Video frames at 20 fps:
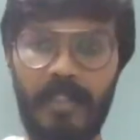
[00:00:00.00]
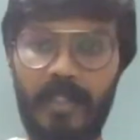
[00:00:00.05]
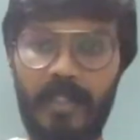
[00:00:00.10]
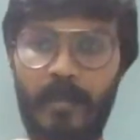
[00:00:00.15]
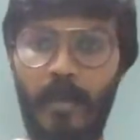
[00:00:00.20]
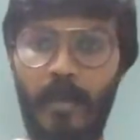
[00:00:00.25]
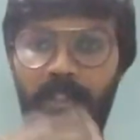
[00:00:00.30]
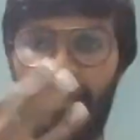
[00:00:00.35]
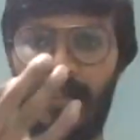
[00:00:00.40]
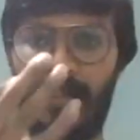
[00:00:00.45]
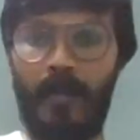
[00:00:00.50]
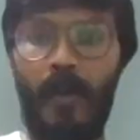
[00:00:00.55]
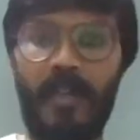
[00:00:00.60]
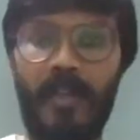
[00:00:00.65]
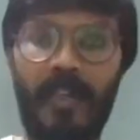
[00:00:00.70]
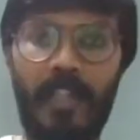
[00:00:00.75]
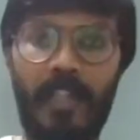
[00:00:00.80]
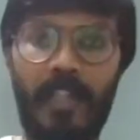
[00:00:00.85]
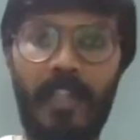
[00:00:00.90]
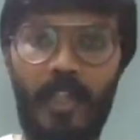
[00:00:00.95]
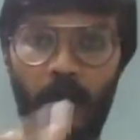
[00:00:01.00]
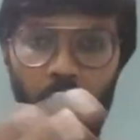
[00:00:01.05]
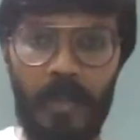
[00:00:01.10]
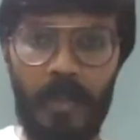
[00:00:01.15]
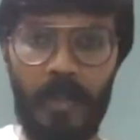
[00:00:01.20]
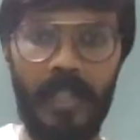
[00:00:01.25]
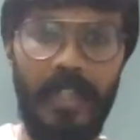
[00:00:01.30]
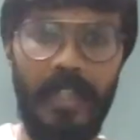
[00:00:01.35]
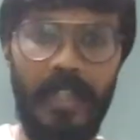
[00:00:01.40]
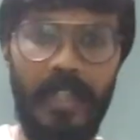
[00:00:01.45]
the most important
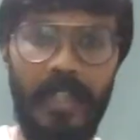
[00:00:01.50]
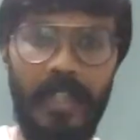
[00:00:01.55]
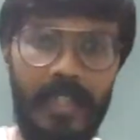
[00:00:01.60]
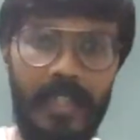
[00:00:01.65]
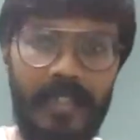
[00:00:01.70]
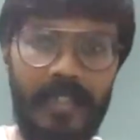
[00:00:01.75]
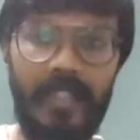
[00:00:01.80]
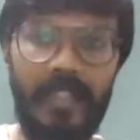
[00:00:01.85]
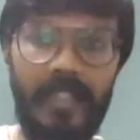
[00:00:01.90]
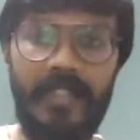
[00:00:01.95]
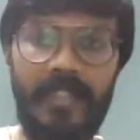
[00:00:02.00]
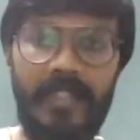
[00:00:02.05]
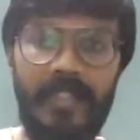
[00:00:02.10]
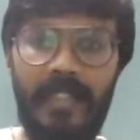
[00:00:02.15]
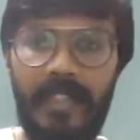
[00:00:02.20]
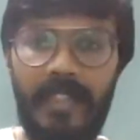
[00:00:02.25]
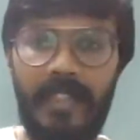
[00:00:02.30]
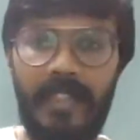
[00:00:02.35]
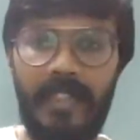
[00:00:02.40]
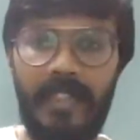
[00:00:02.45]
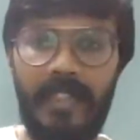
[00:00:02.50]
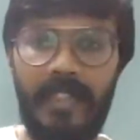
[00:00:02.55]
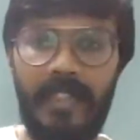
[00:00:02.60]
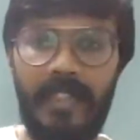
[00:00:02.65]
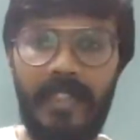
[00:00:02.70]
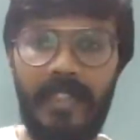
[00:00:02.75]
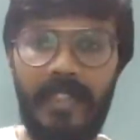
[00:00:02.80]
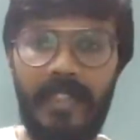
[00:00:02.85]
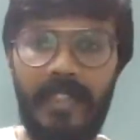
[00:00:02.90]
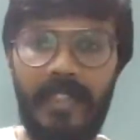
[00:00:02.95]
tool in this
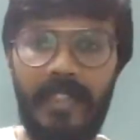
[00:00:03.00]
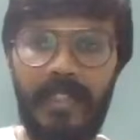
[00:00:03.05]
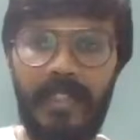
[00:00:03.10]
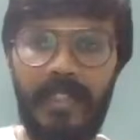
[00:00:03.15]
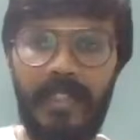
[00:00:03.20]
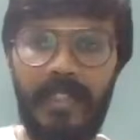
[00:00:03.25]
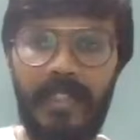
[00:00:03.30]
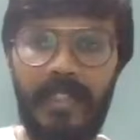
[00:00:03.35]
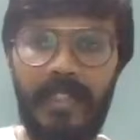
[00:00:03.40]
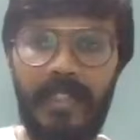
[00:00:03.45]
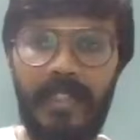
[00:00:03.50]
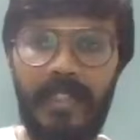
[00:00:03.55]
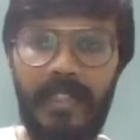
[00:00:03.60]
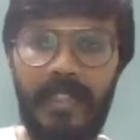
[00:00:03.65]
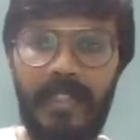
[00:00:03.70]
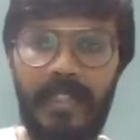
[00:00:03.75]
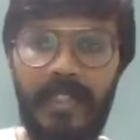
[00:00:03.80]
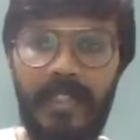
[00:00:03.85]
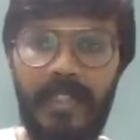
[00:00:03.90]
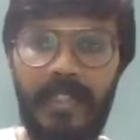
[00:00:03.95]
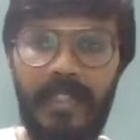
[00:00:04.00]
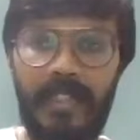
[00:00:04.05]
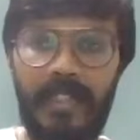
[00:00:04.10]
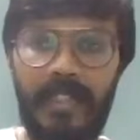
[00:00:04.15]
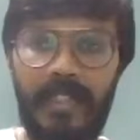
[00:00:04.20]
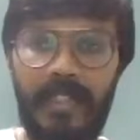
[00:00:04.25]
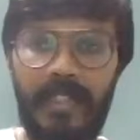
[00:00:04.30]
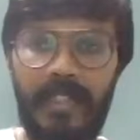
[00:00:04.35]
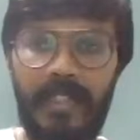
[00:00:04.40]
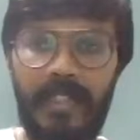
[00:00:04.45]
is you.
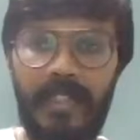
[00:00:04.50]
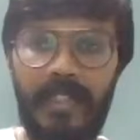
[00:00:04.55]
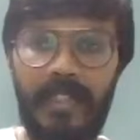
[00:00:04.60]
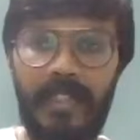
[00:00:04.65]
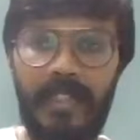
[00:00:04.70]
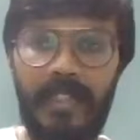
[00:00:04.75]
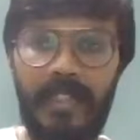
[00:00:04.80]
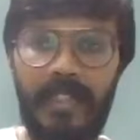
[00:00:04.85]
More